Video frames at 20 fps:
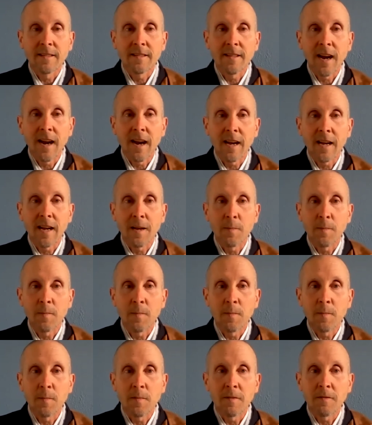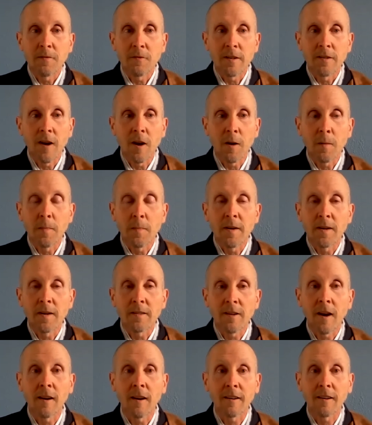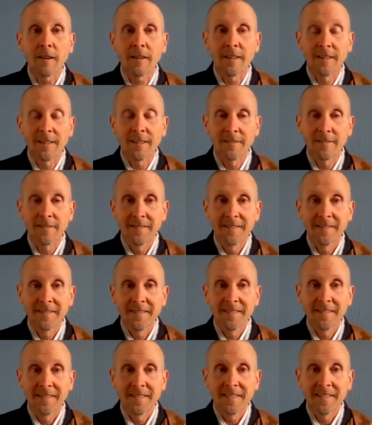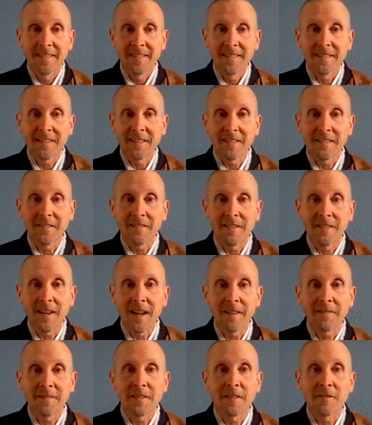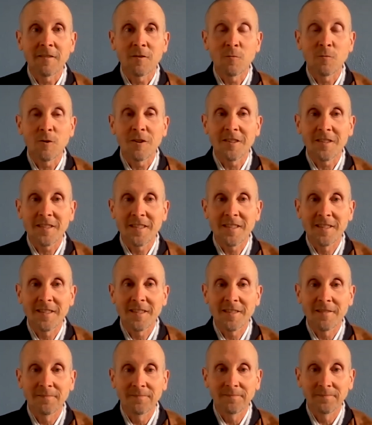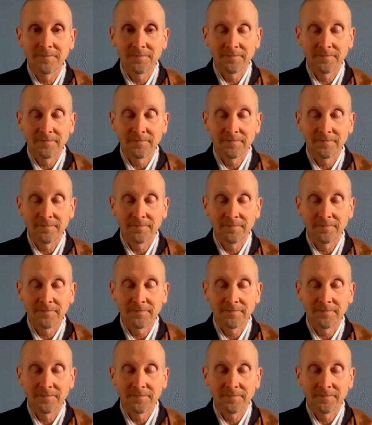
it's time for a dharma talk. So we have to use words.